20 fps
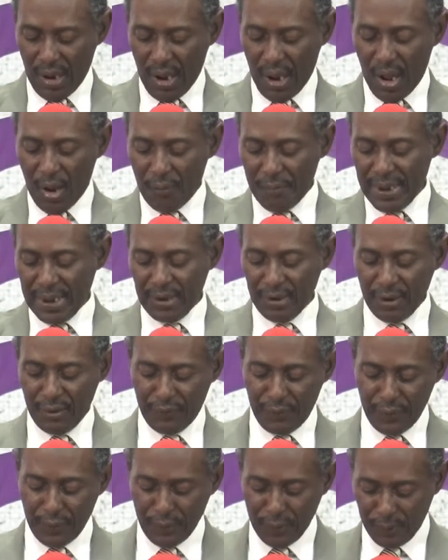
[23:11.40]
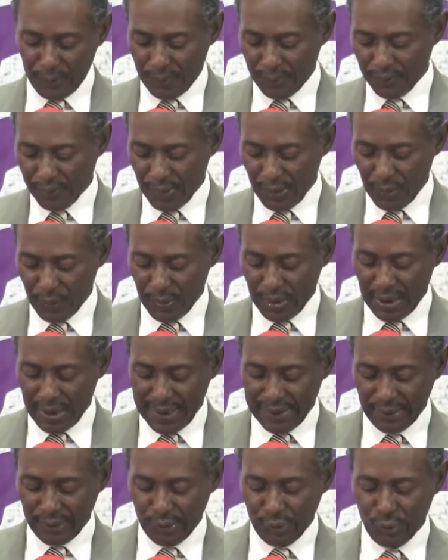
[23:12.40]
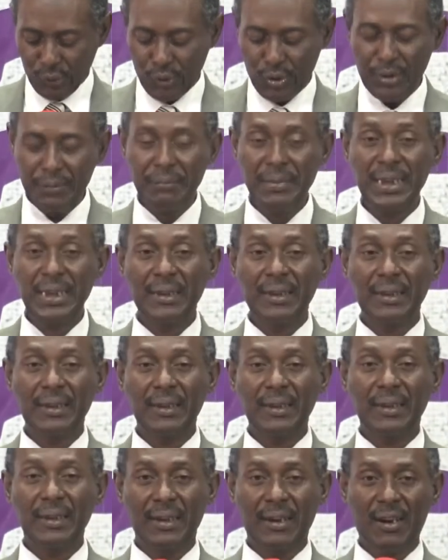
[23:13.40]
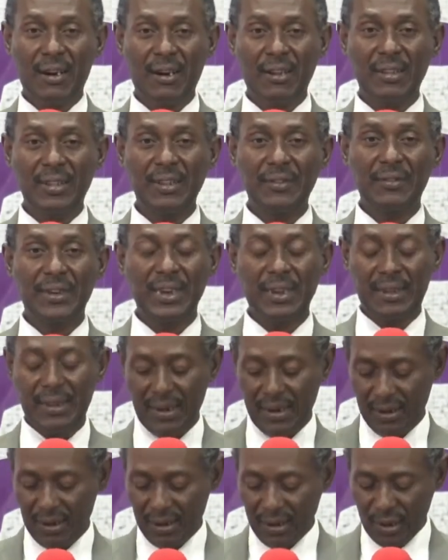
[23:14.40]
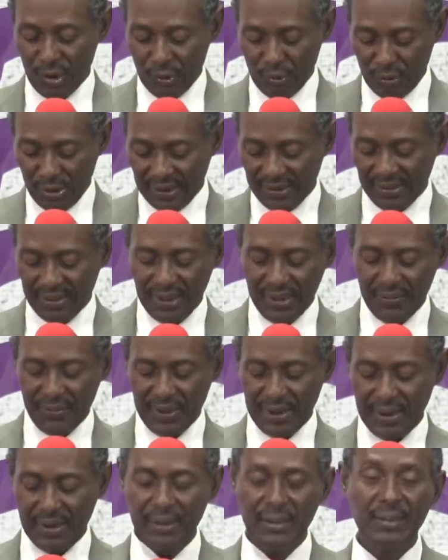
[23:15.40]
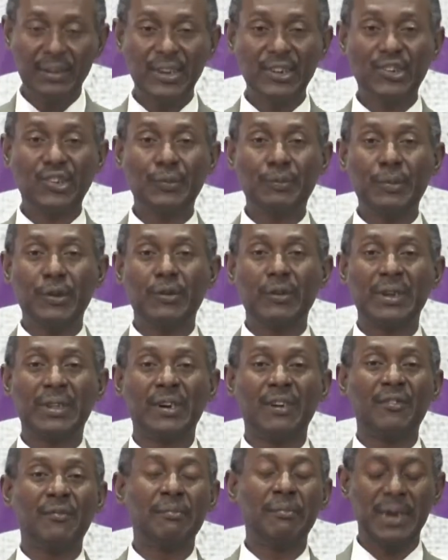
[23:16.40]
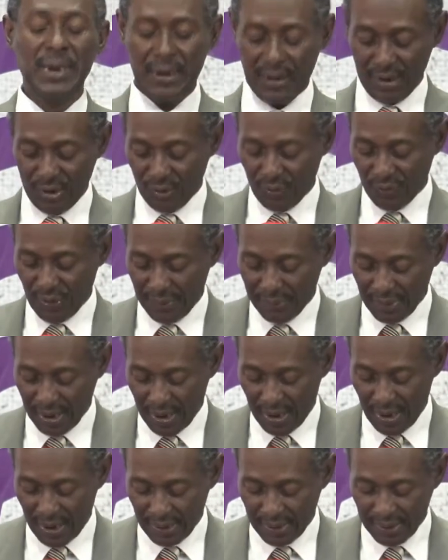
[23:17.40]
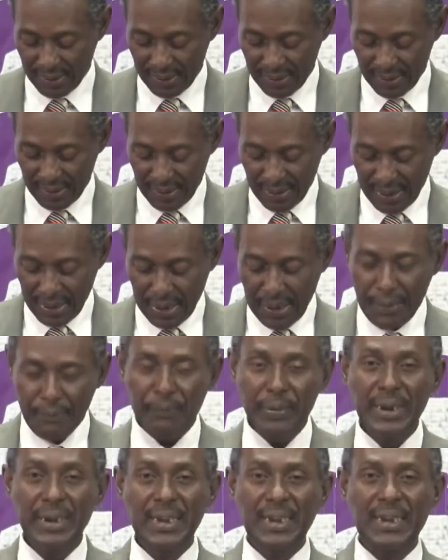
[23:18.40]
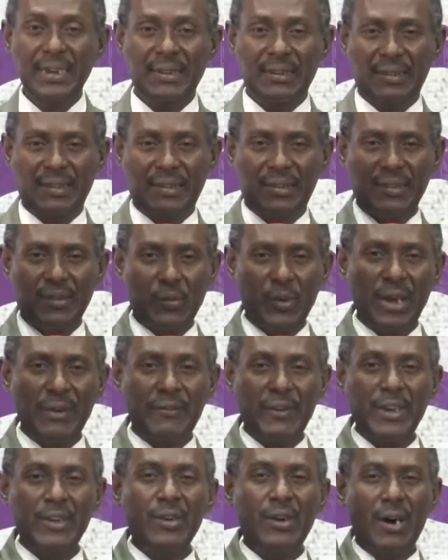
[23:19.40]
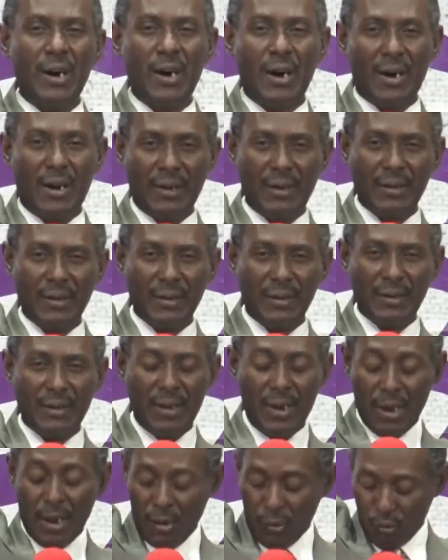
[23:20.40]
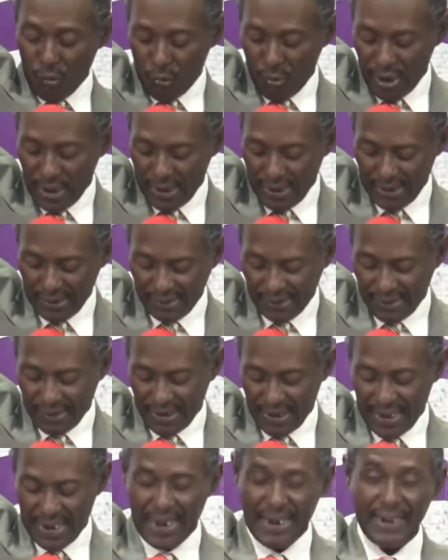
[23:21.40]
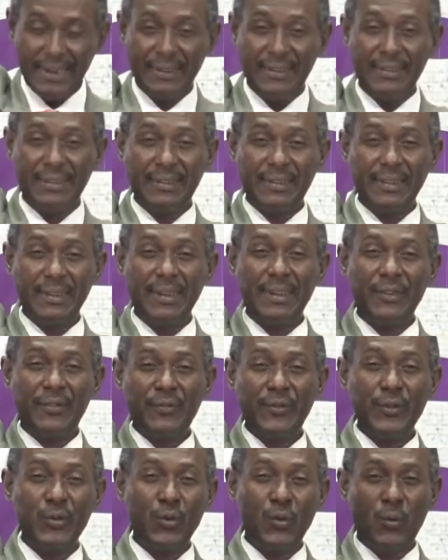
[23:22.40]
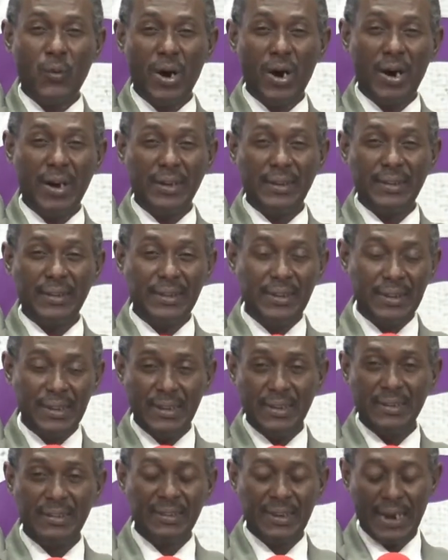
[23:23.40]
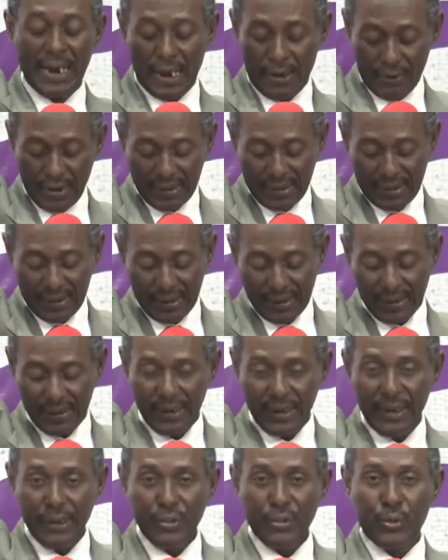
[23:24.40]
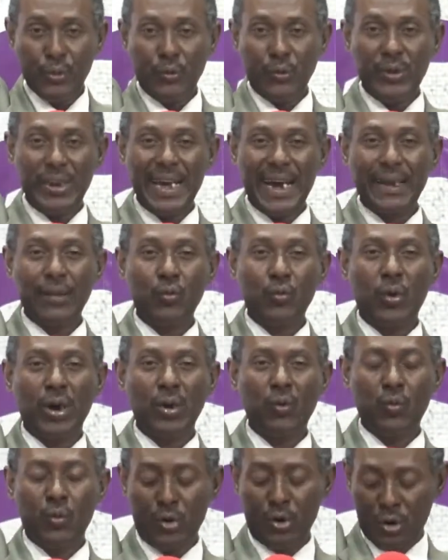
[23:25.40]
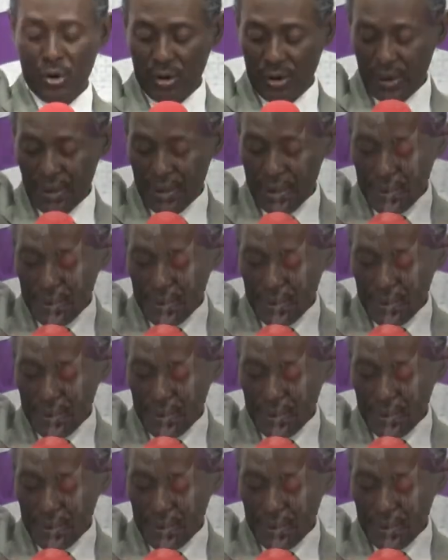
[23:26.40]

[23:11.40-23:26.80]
how many of you would like to join me in cultivating, receiving this spirit of meekness from God? Please, wherever you are, raise your hands if you want these character through that one word,